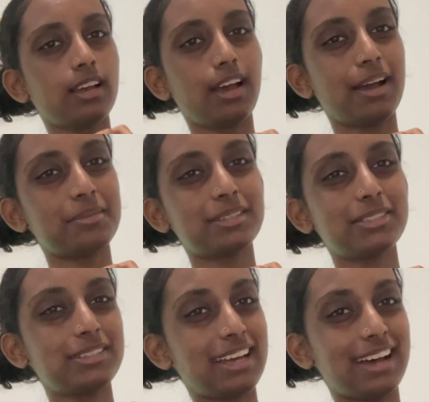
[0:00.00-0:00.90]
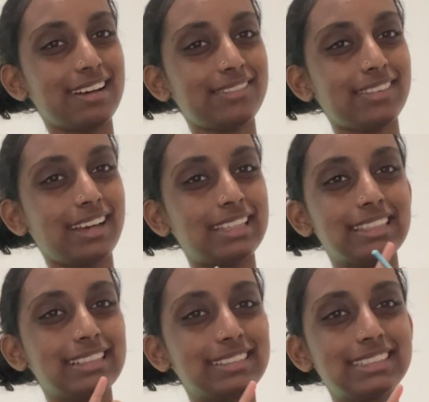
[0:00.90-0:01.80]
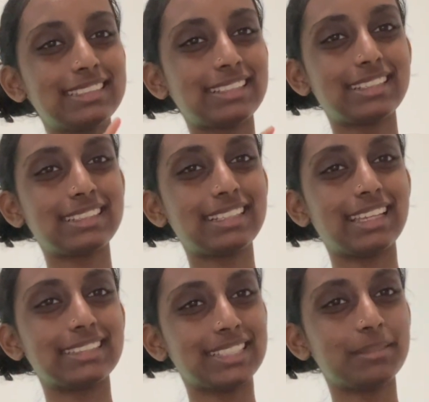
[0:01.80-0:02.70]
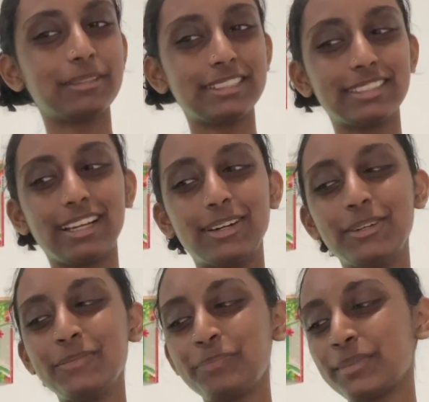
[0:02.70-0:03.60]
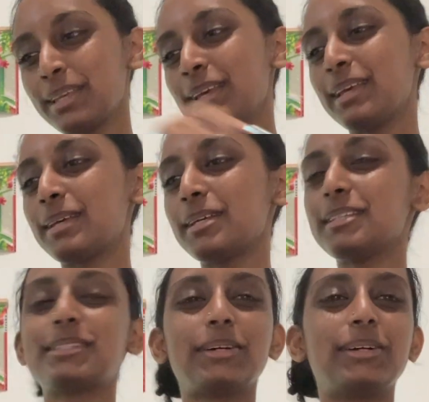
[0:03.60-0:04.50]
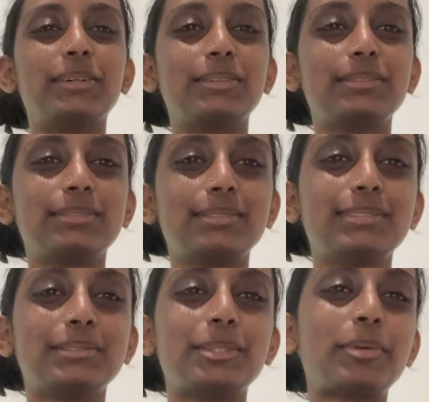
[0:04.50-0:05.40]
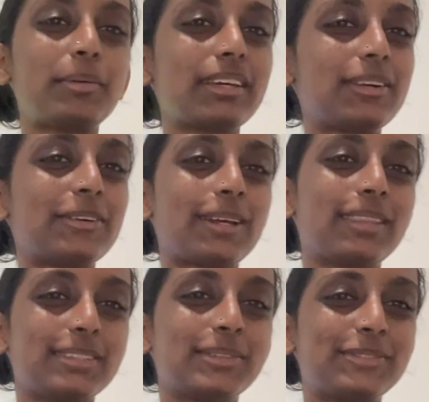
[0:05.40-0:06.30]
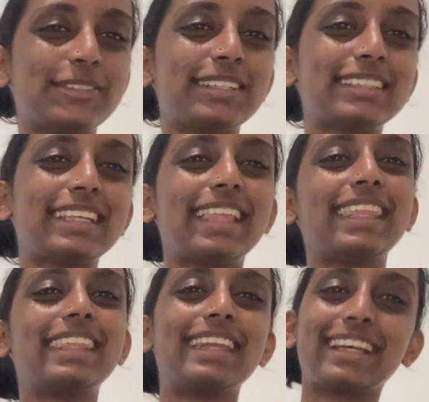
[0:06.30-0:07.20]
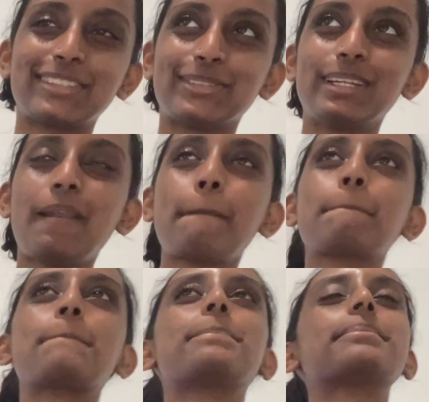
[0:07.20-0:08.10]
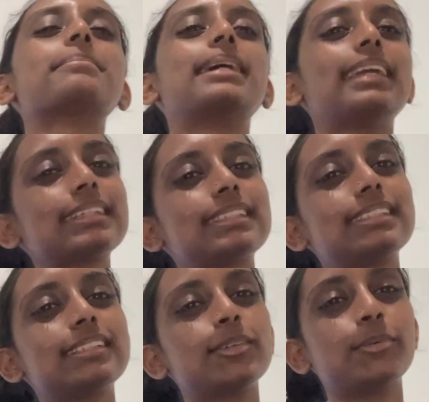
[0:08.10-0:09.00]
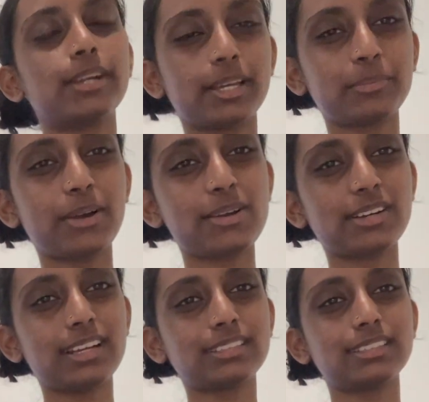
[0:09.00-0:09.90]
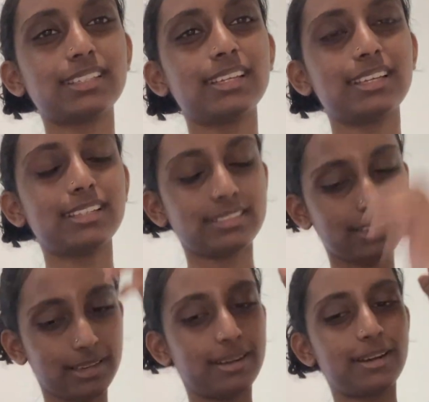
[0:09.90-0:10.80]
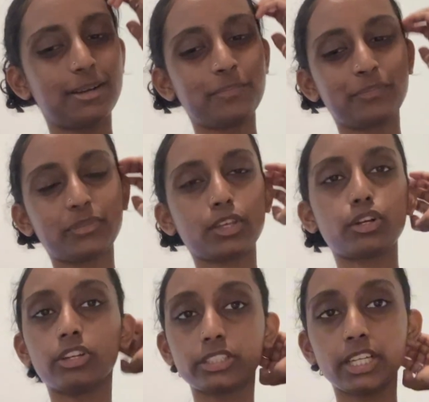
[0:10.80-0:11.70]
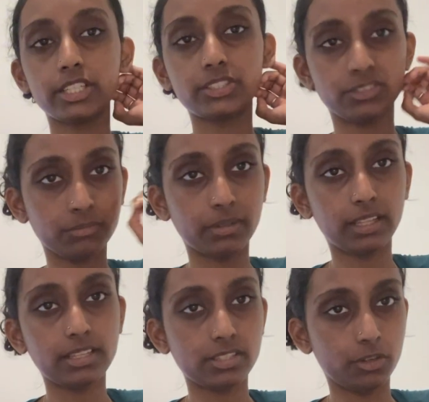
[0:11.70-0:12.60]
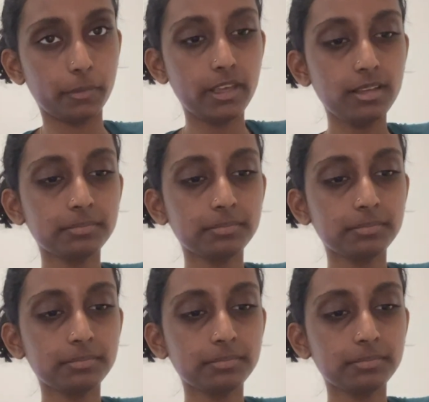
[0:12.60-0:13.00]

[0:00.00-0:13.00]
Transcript: how much we have. I literally started it like 10 minutes ago, so we're probably gonna work on this one first and then the next one. My next work in progress is crochet suit belly Snoopy,